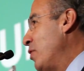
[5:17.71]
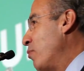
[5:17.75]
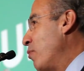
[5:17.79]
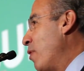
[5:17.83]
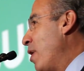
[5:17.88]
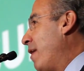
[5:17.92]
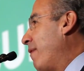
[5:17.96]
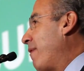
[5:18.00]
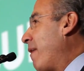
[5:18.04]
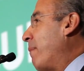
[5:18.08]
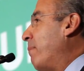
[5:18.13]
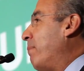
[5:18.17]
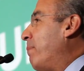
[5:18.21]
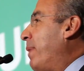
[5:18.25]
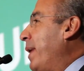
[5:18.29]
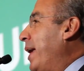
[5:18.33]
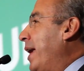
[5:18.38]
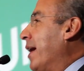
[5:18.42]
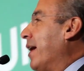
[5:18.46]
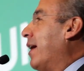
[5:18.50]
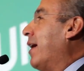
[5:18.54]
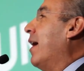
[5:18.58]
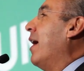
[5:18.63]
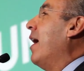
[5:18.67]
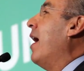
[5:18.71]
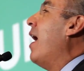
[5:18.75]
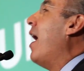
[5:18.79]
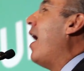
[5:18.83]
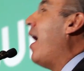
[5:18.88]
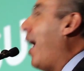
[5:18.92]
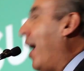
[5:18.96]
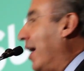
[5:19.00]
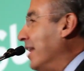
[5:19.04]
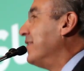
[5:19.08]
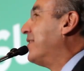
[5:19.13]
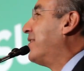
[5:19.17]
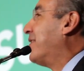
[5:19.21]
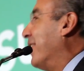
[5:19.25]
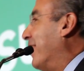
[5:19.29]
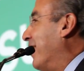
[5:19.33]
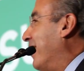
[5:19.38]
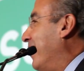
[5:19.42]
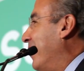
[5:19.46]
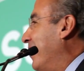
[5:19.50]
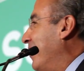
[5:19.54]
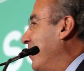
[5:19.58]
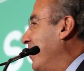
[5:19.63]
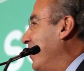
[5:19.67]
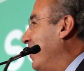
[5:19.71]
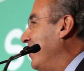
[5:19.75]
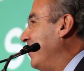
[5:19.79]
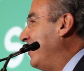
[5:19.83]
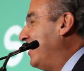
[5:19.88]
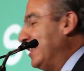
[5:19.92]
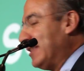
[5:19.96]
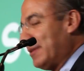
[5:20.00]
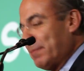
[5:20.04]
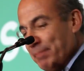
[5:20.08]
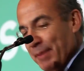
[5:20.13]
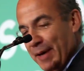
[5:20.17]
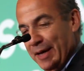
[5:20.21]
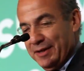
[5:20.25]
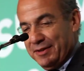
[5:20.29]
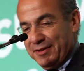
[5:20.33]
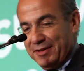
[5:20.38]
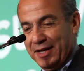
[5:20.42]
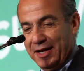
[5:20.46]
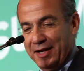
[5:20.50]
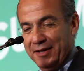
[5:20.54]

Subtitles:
we have a big answer in this page.